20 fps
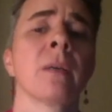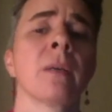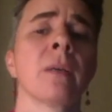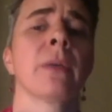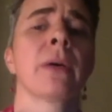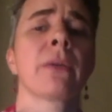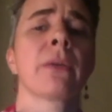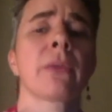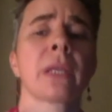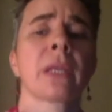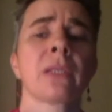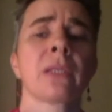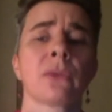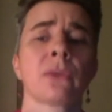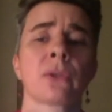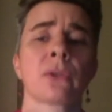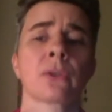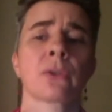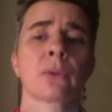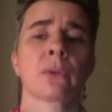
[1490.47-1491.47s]
birth
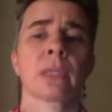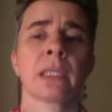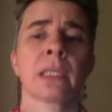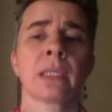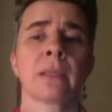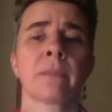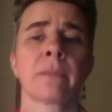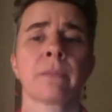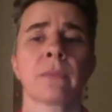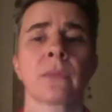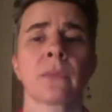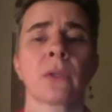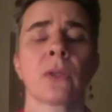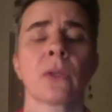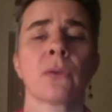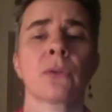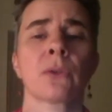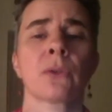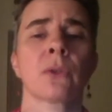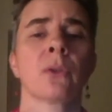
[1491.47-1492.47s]
anniversary
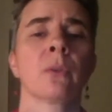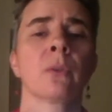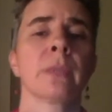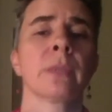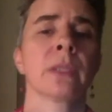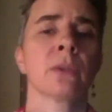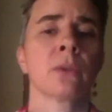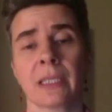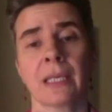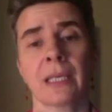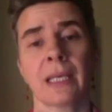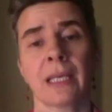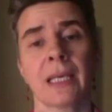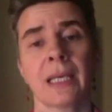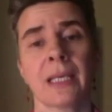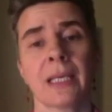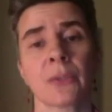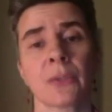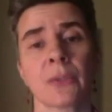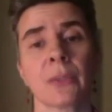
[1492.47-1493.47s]
of Sri Aurobindo.
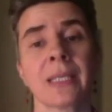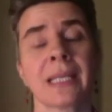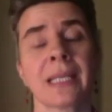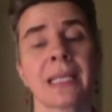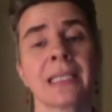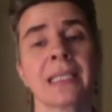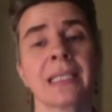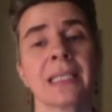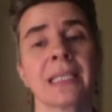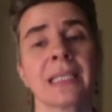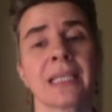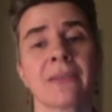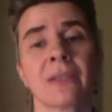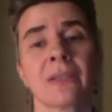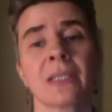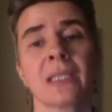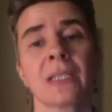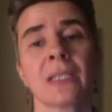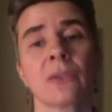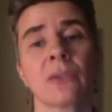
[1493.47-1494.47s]
So in
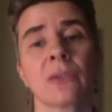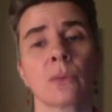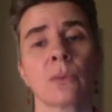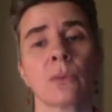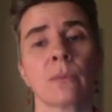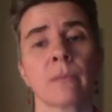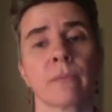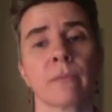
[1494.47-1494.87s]
1972,